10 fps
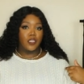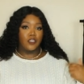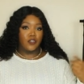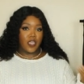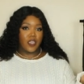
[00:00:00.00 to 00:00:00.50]

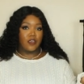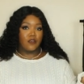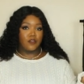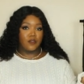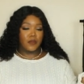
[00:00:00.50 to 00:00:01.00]
You know
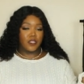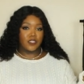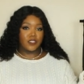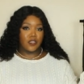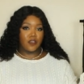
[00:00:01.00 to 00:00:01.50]
how the
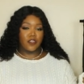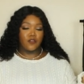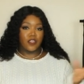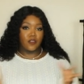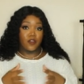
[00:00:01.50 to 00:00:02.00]
mothers and all that,
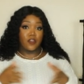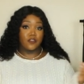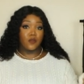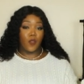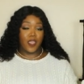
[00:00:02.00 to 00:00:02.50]
you have to wear
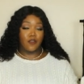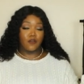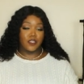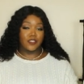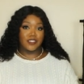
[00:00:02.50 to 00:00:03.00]
white
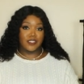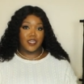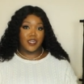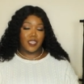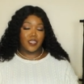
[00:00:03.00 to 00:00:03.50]
on
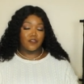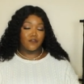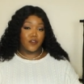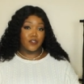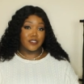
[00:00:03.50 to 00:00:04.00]
Sunday, the
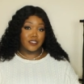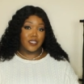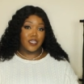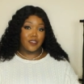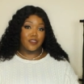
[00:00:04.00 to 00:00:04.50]
first
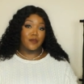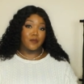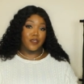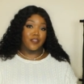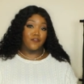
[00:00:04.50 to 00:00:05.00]
Sunday of the
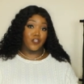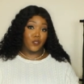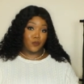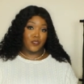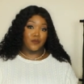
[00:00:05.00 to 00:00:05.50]
month, for
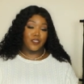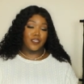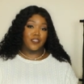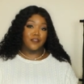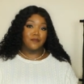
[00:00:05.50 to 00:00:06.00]

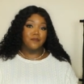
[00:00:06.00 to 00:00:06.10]
communion.